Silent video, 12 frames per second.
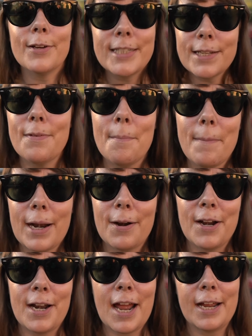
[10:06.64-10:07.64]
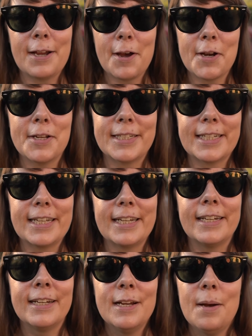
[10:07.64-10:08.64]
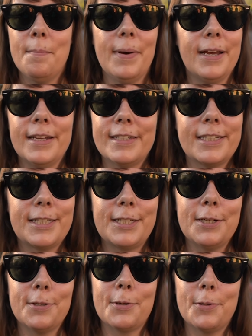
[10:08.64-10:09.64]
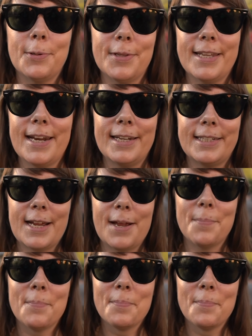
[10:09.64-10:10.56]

looks even better at night, honestly, but it's still cool in the daytime.